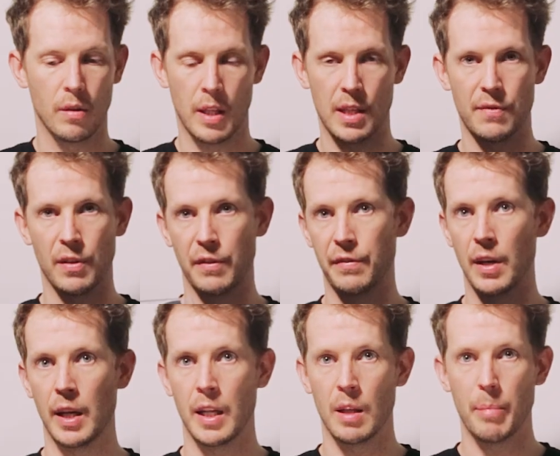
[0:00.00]
that's for the
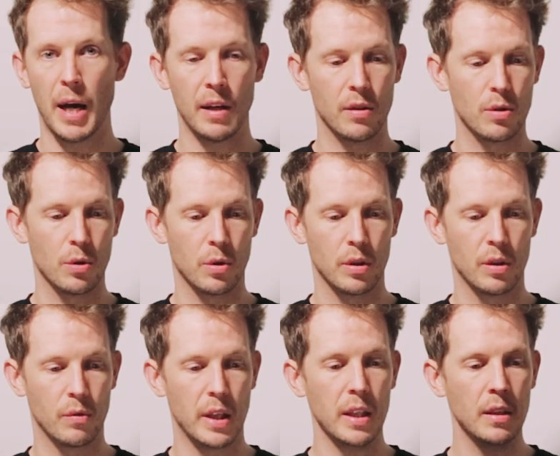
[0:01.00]
front and the back, the door and the
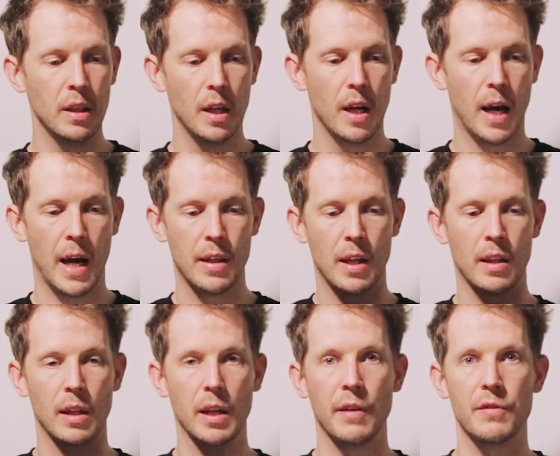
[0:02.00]
rear, and then
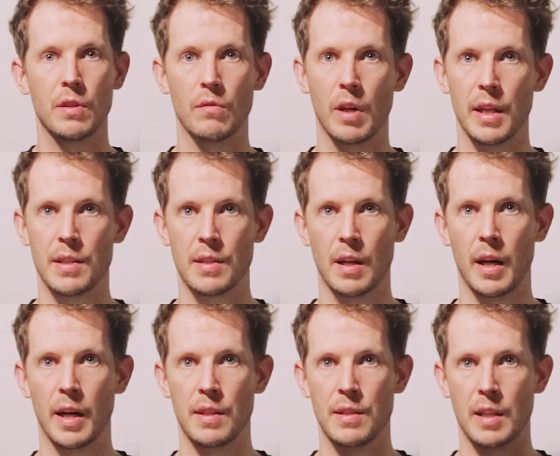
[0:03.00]
the left and right
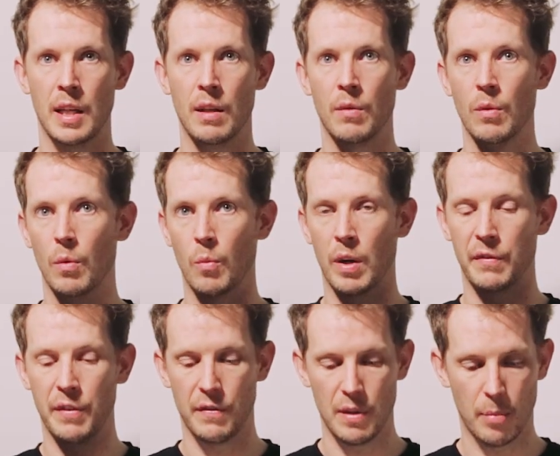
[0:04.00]
sides in
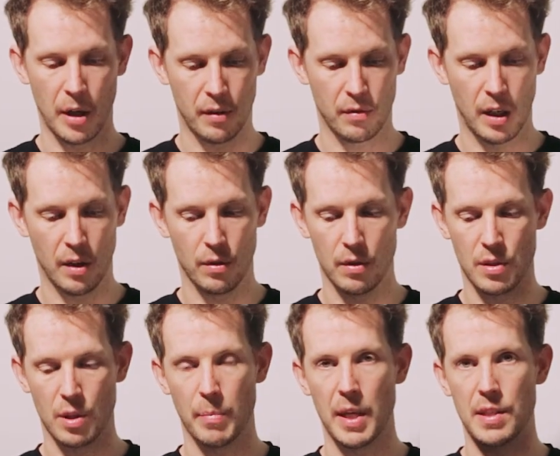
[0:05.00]
150 by 300.
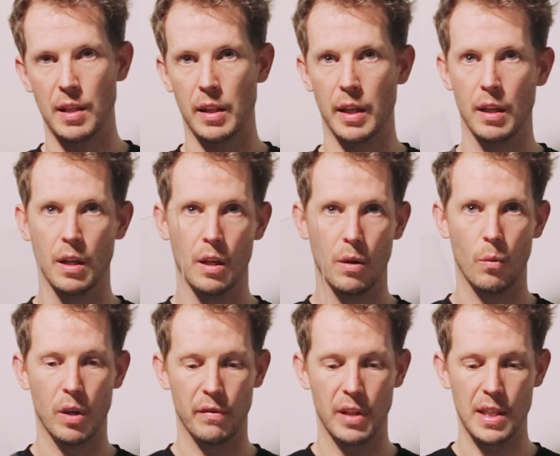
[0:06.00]
So basically
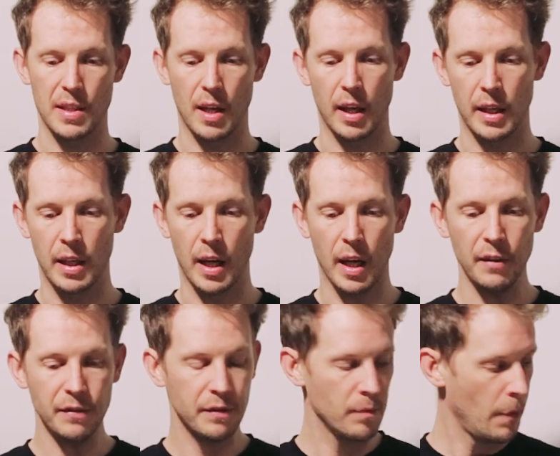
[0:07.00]
one of these cut in
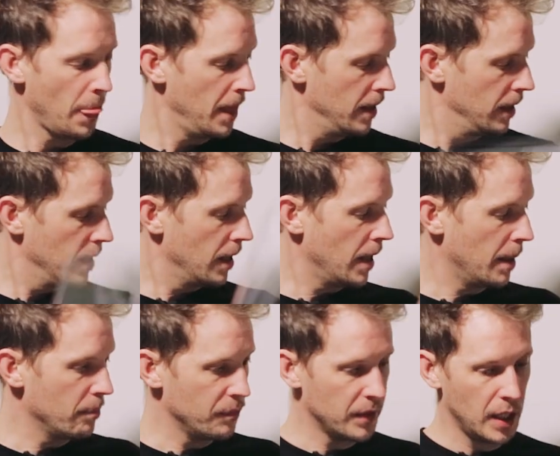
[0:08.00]
half.
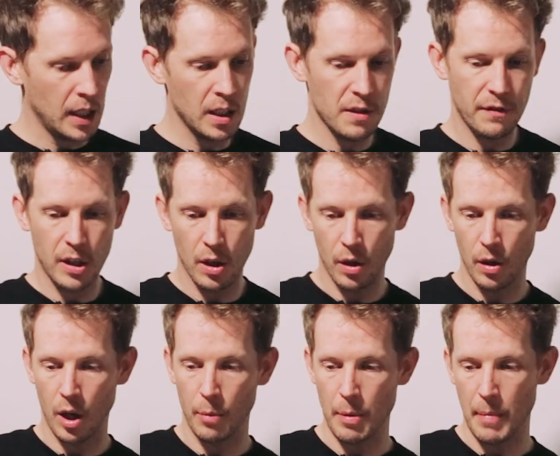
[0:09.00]
In this video
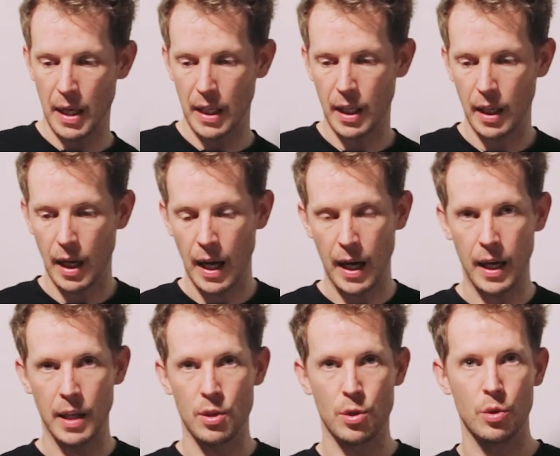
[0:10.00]
I'll be making
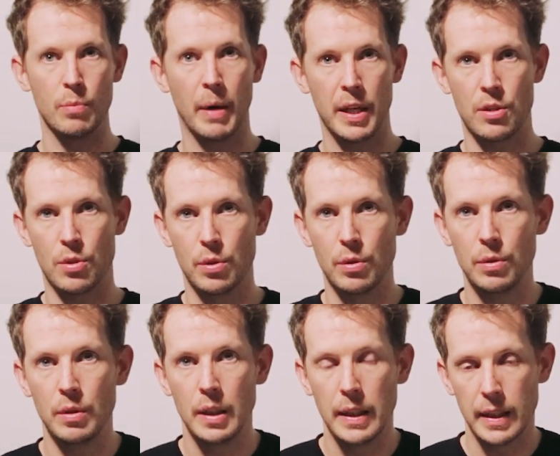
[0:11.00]
a 2x2
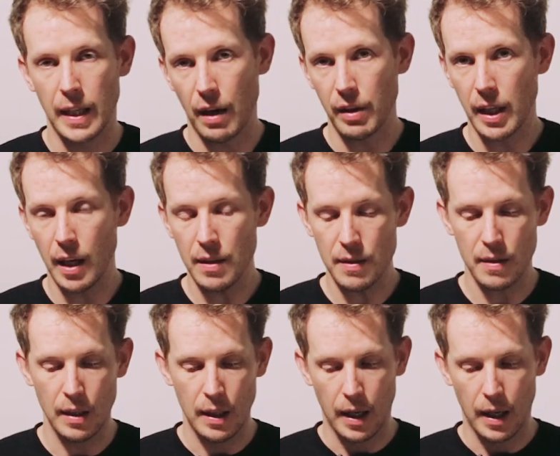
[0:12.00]
carry case,